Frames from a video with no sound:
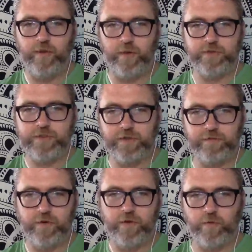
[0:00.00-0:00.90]

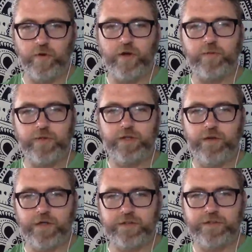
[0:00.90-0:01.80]
publishing of your own work, but
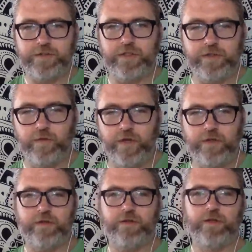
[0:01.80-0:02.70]
that you're actually seeing the
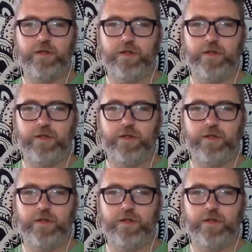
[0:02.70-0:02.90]
way that